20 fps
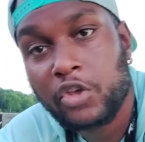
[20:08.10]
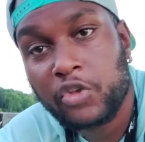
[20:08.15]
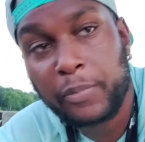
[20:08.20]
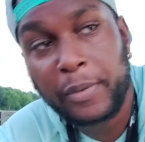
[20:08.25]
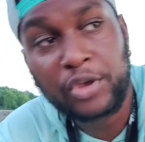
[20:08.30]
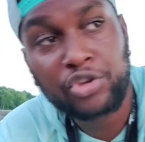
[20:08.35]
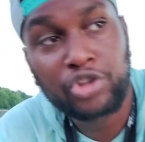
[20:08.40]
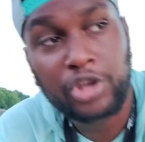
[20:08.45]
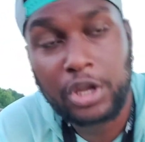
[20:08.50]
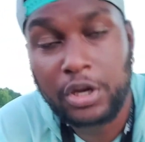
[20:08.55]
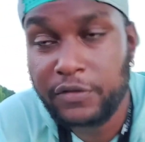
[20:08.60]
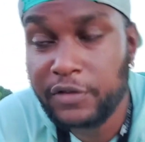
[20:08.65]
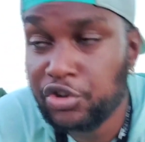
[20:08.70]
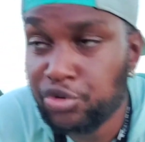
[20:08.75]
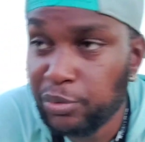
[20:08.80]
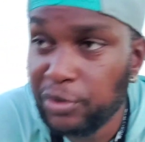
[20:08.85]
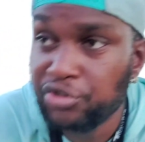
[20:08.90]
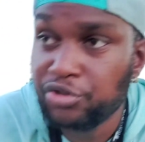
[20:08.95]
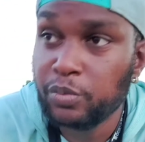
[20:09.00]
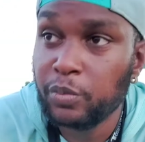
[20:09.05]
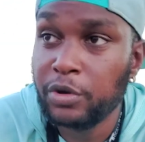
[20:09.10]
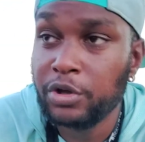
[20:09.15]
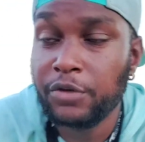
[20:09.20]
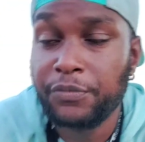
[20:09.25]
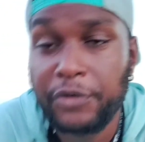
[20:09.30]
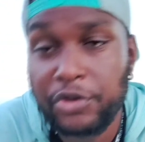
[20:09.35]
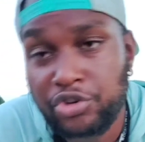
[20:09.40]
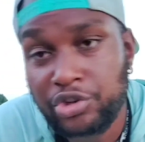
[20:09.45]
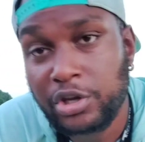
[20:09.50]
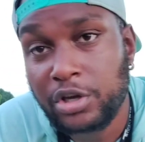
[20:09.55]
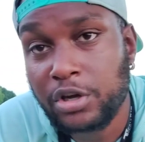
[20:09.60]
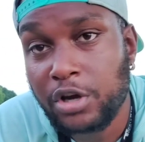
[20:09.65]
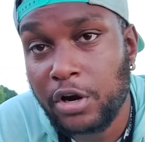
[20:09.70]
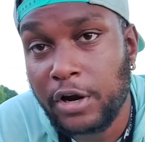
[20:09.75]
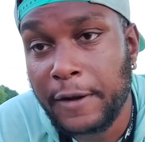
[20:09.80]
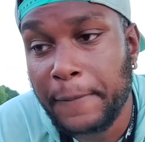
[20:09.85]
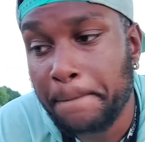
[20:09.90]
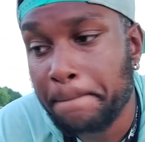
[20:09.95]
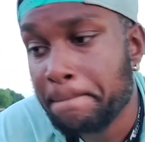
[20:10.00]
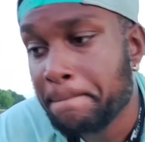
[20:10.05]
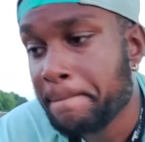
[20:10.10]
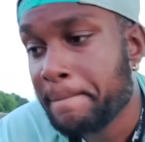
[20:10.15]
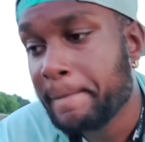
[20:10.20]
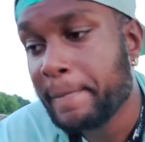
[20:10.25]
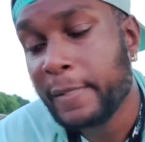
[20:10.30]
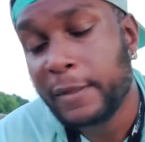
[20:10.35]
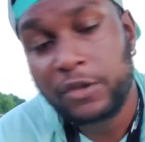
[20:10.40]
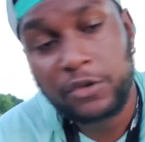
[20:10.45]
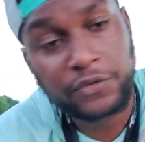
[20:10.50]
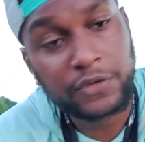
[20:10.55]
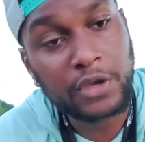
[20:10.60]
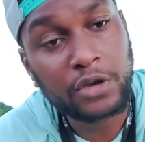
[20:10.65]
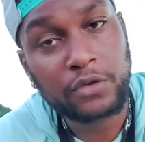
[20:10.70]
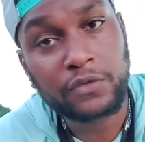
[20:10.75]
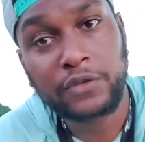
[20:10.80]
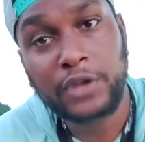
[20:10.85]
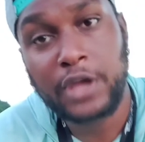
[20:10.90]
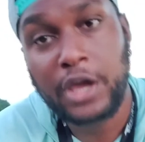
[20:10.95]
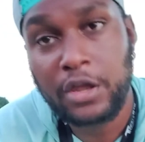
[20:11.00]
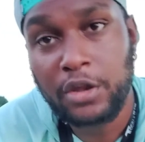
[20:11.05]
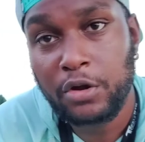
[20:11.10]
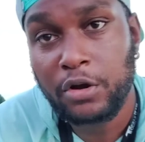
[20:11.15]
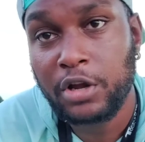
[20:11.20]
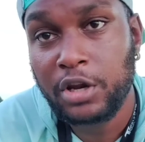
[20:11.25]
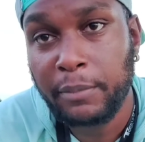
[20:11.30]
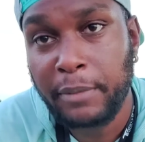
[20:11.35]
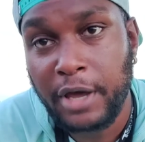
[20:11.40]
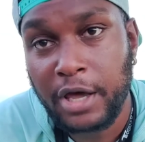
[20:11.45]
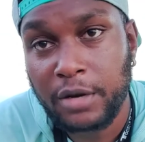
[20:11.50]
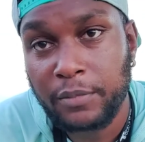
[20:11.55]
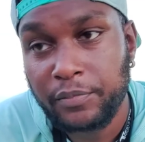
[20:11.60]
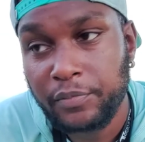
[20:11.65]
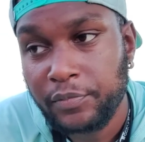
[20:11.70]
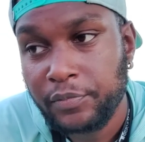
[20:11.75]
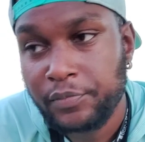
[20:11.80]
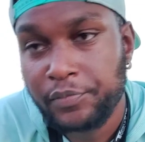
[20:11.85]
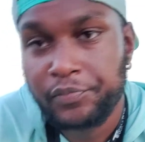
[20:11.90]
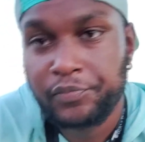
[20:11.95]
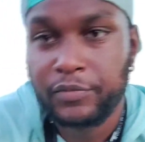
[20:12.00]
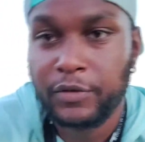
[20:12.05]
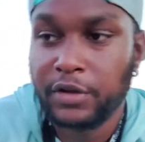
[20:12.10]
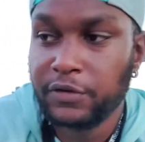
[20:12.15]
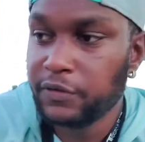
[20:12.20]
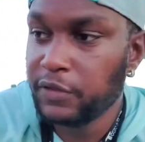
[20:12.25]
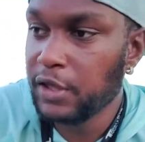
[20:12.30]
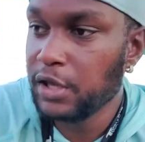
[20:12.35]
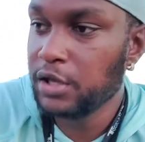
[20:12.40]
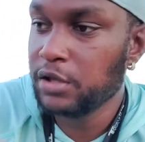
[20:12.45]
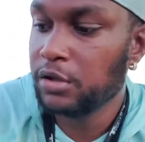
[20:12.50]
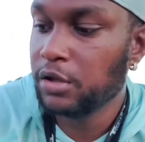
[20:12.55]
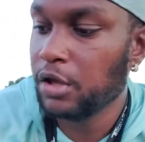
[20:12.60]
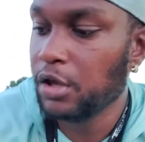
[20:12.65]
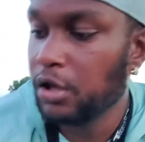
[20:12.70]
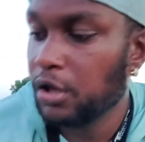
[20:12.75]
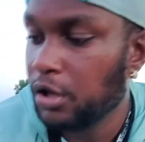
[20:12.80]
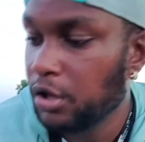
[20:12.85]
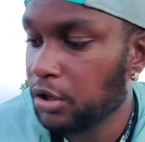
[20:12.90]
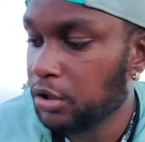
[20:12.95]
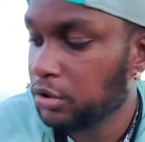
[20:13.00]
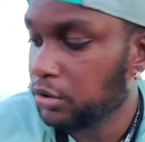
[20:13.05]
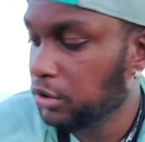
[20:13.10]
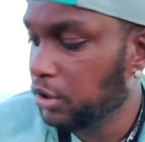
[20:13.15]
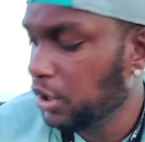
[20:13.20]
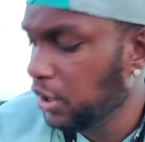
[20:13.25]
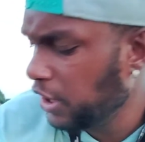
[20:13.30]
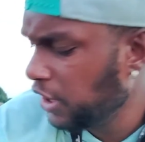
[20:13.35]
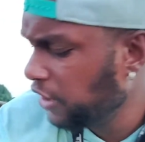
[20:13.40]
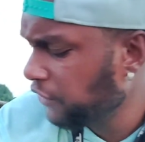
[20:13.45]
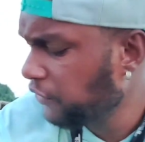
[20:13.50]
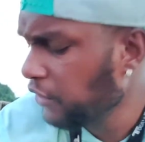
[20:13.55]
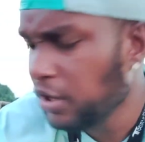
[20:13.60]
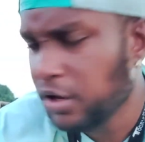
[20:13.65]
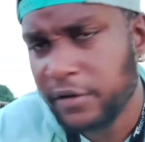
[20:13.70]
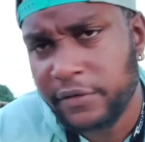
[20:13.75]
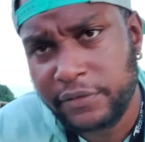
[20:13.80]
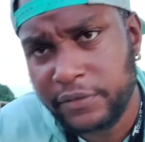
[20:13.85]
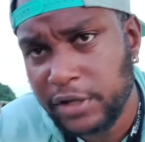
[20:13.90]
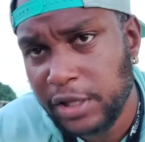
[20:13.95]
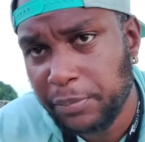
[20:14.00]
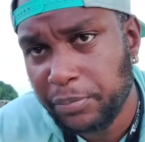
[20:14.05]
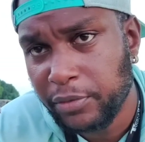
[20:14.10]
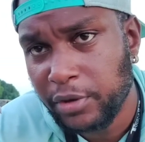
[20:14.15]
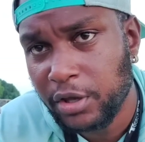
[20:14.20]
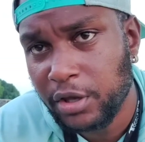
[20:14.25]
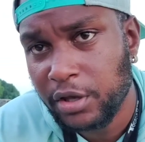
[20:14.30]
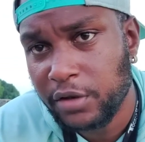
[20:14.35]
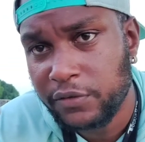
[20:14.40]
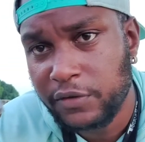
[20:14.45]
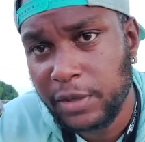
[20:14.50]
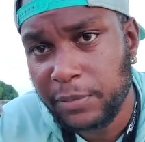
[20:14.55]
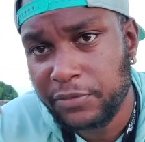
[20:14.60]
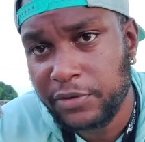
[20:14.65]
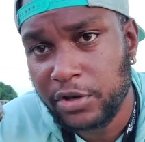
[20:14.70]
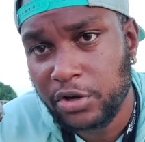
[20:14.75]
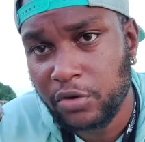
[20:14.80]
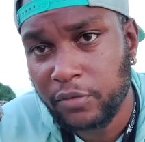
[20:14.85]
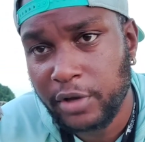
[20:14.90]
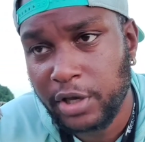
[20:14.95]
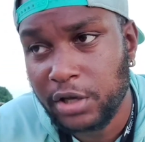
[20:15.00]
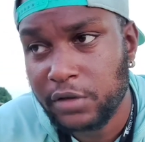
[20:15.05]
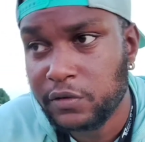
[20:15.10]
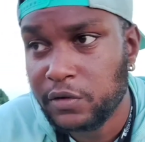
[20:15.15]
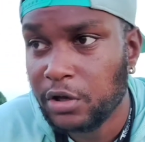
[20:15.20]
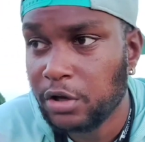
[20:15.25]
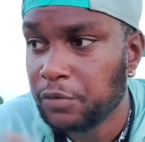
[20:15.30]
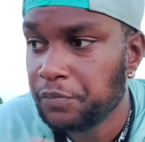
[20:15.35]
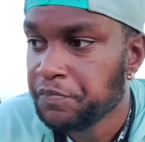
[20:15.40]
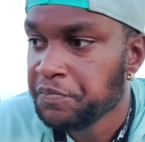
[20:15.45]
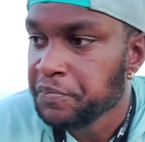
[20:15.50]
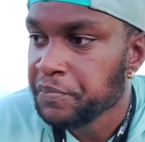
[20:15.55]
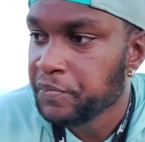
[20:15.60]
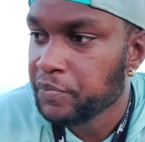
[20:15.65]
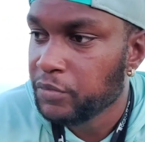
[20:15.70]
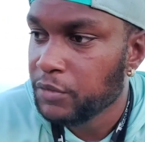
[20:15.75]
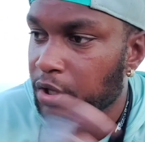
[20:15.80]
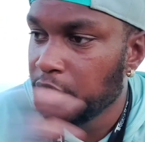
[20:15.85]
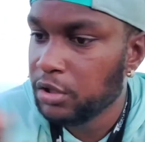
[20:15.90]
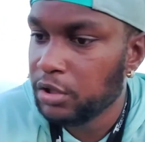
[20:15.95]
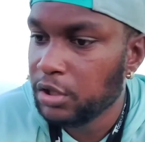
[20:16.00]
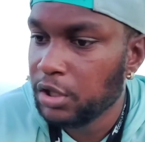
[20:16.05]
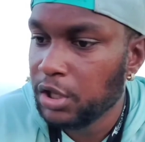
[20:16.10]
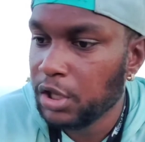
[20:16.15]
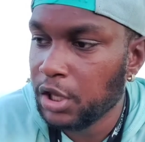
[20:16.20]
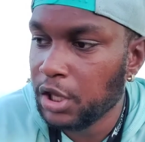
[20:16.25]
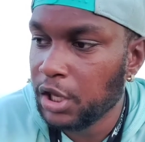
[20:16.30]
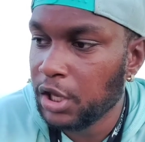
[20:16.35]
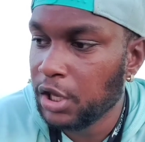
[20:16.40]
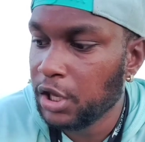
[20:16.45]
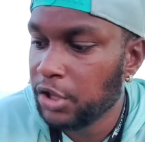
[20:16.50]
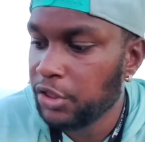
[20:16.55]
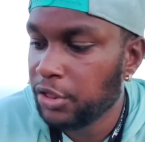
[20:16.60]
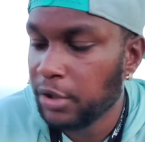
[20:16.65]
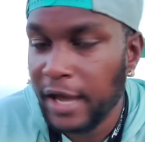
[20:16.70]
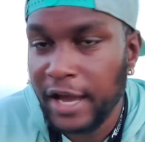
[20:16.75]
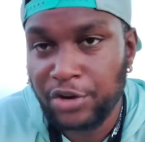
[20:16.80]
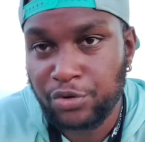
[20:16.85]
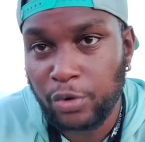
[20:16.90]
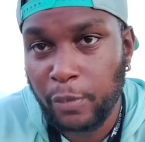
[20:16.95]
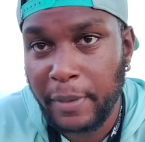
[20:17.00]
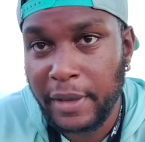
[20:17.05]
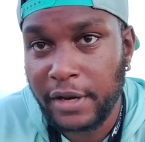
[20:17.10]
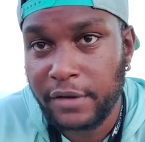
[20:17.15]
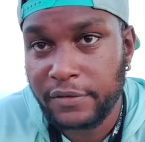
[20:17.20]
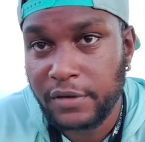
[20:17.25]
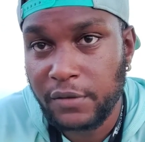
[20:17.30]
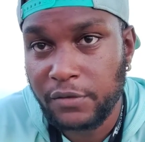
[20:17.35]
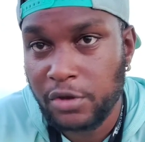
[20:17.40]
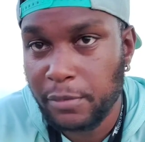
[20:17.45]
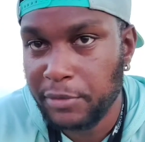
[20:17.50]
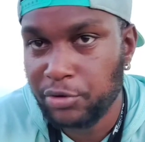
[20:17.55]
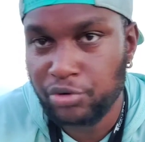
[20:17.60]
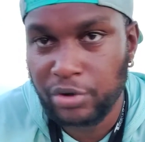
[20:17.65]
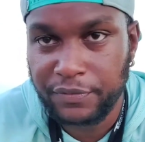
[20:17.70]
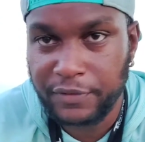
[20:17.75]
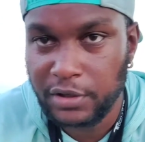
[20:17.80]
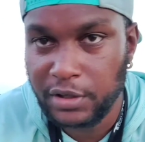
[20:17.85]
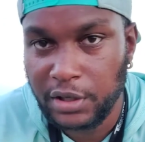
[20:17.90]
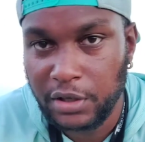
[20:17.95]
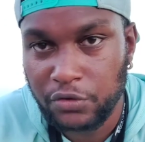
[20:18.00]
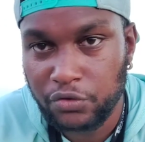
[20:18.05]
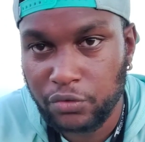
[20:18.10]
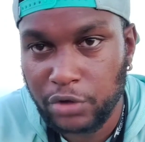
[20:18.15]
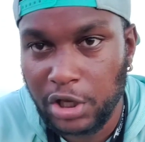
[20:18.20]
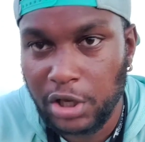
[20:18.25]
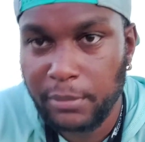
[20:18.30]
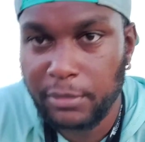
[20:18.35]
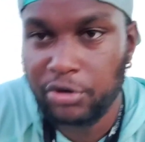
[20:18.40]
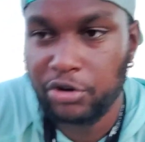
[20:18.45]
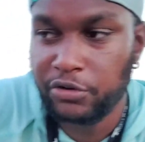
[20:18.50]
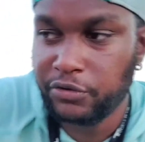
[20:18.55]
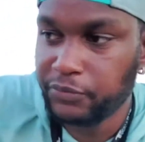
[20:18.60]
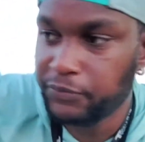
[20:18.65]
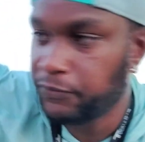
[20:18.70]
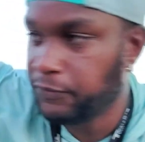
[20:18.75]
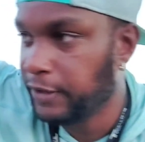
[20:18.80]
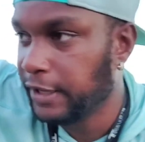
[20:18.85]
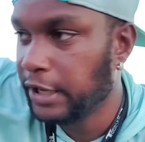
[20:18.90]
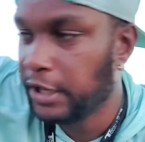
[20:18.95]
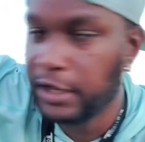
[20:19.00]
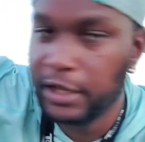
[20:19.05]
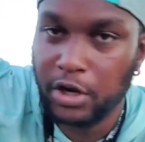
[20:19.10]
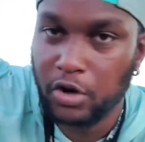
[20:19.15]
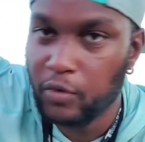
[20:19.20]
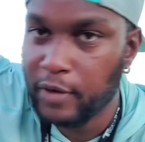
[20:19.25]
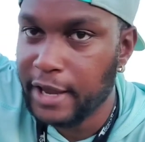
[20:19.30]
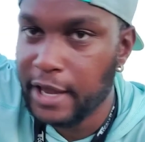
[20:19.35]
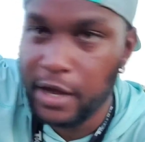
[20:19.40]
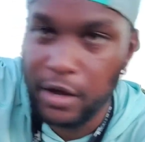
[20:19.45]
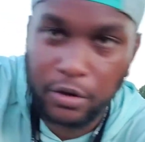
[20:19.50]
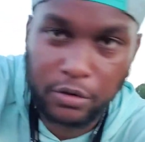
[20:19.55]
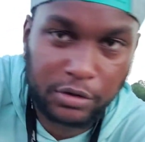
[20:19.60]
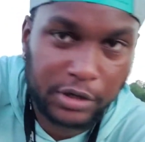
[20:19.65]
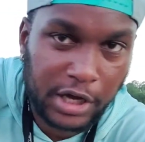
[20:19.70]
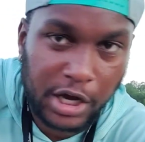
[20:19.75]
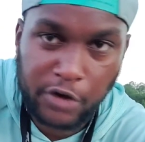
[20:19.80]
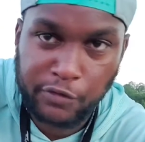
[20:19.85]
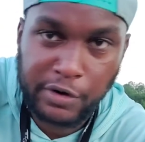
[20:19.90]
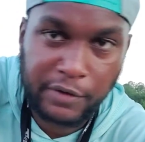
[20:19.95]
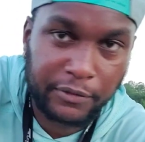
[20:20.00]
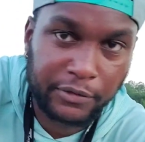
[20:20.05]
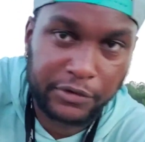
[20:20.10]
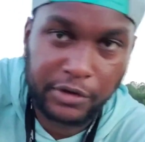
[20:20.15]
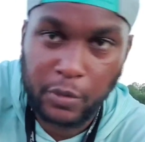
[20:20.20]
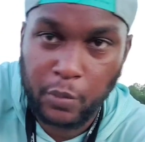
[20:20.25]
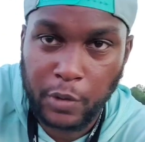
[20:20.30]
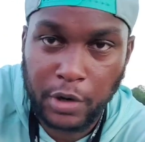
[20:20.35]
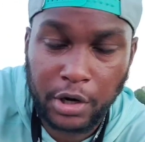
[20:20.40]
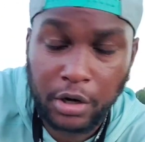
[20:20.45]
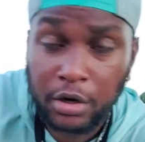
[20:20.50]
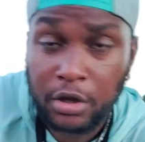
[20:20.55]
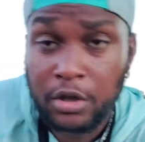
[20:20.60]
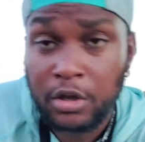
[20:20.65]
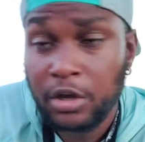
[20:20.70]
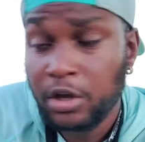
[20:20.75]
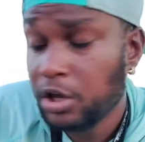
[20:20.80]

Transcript: especially in a situation where you're fishing in current. Your sinker's down there on the bottom. This thing, and it's on a slip sinker rig, so the actual bait itself could be drifting downstream and just flailing around downriver somewhere,